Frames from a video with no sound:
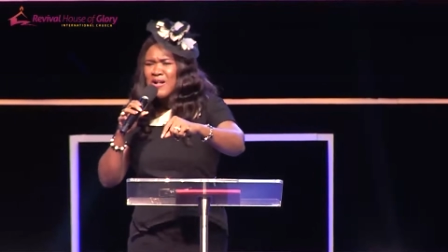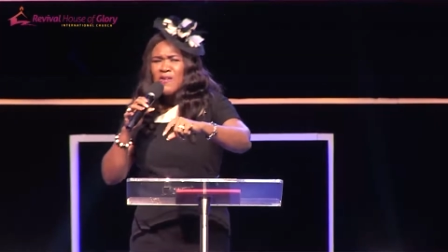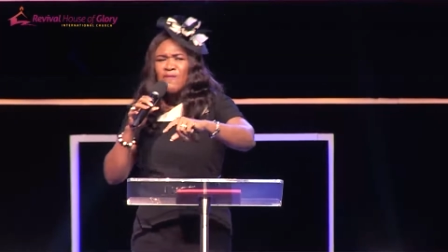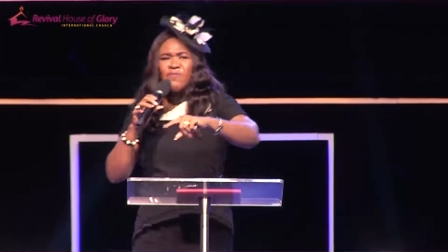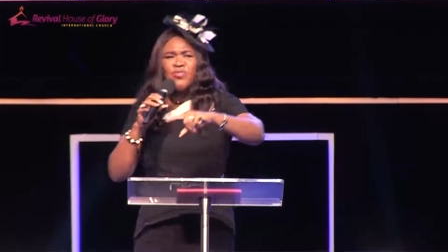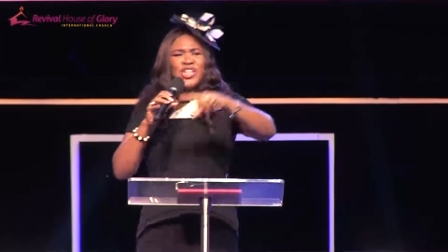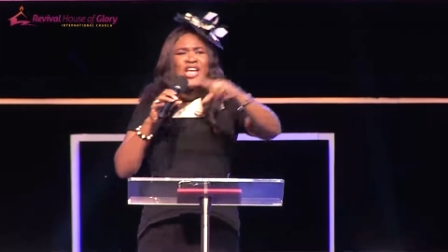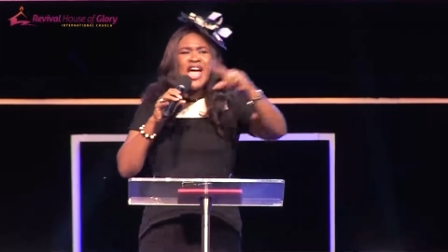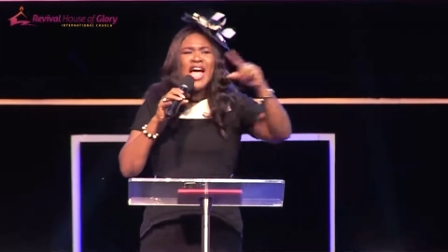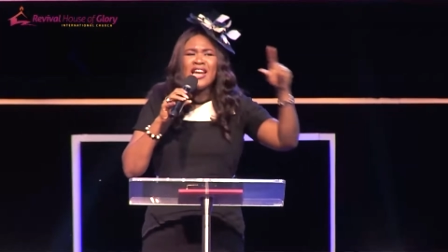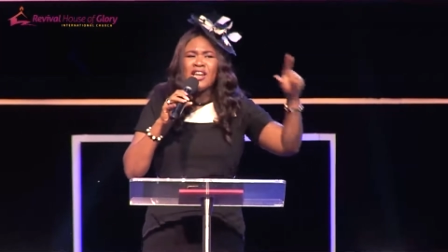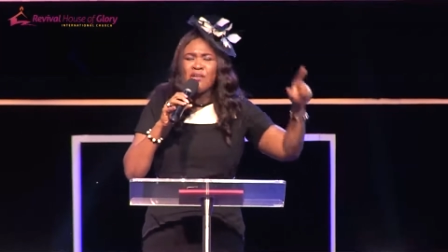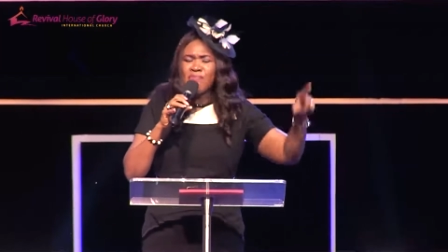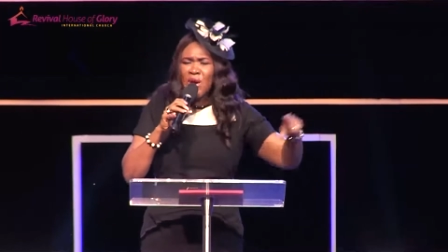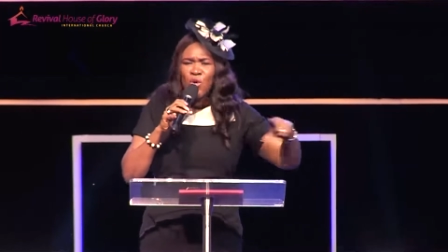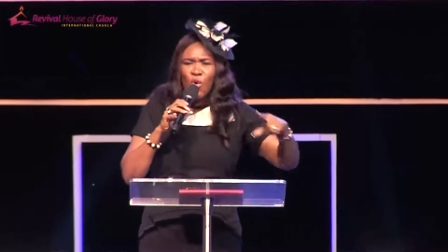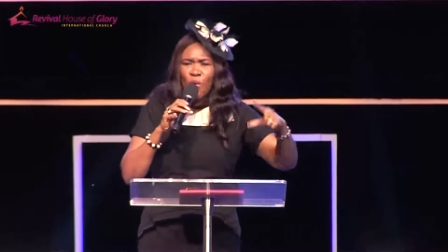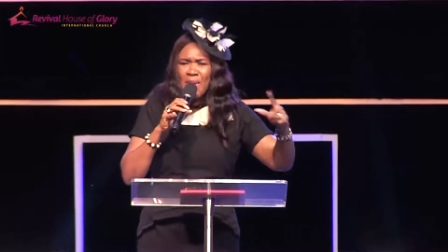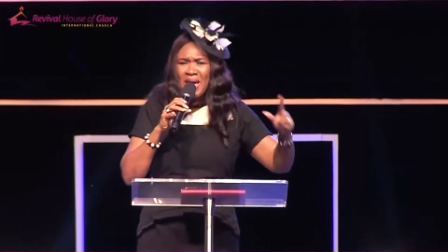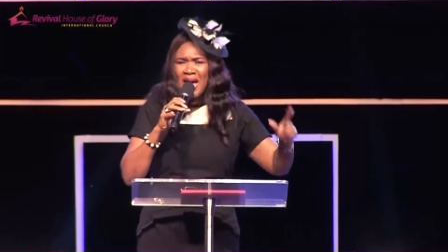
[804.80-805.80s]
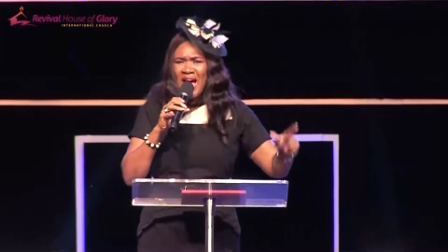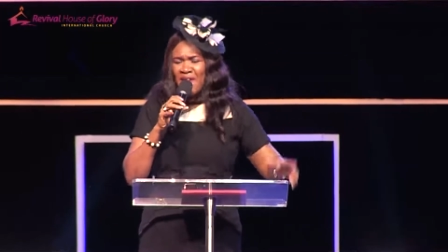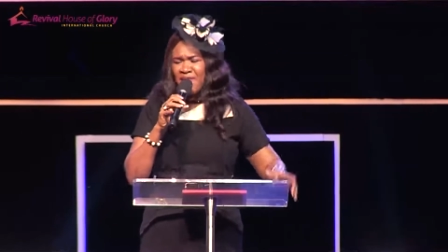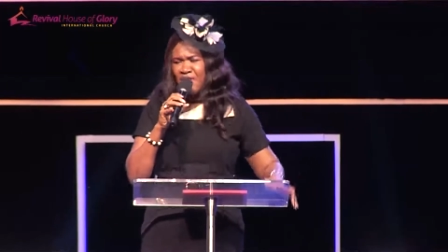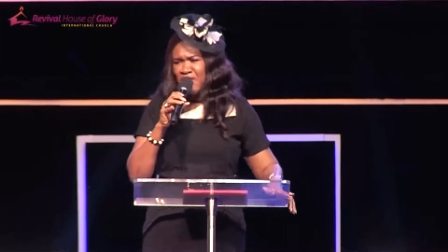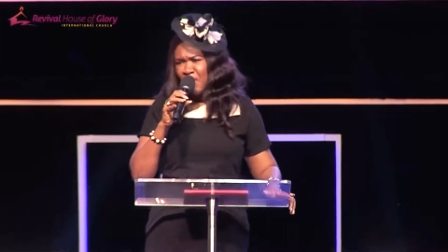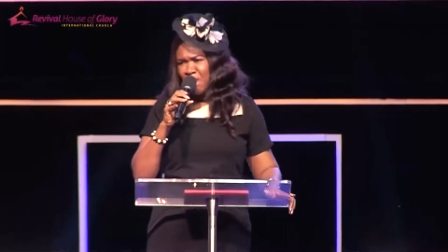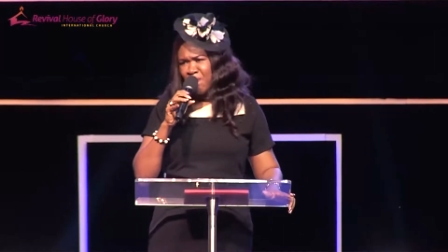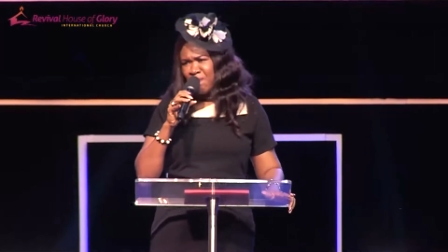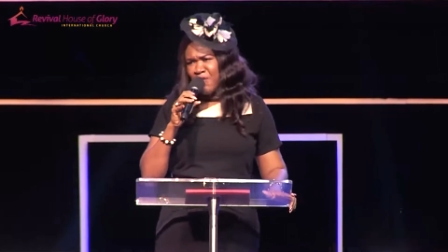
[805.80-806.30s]
the enemy will be
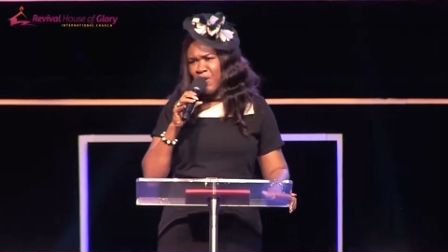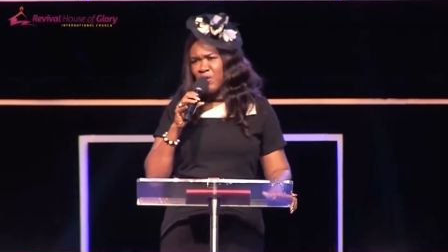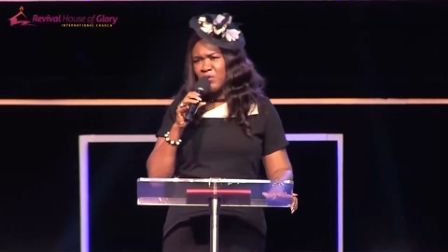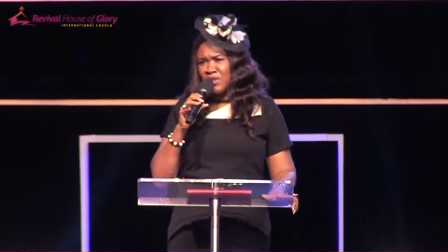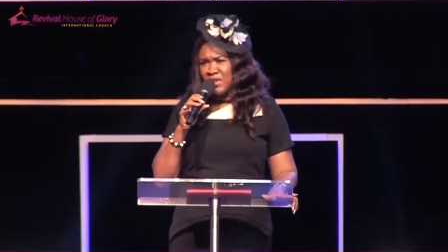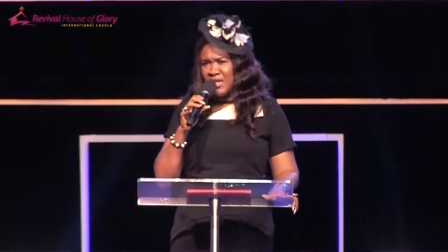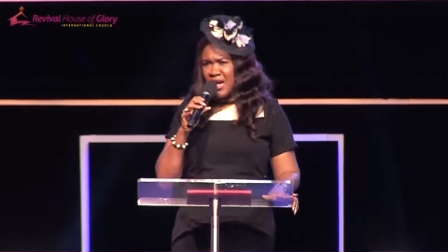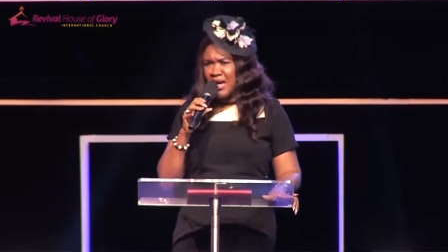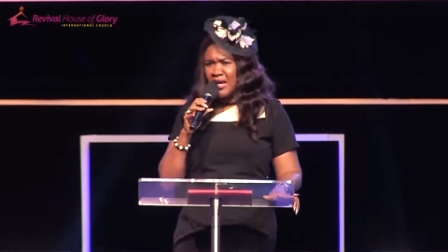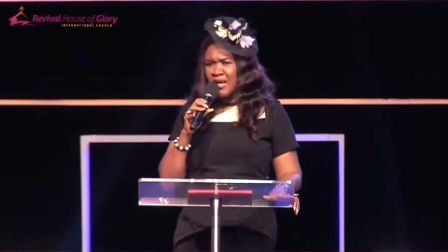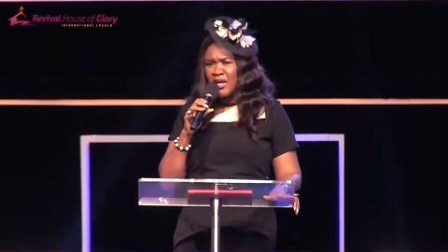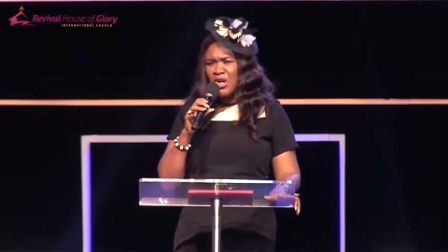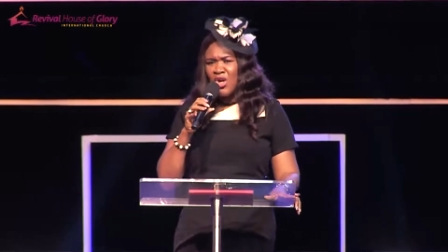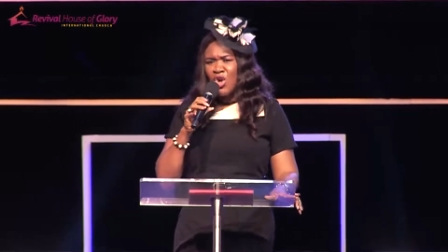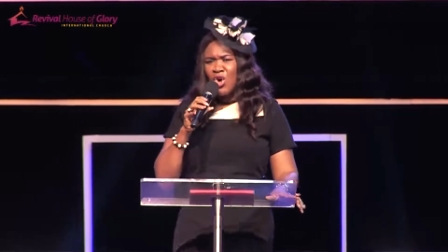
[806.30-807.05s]
having a field day.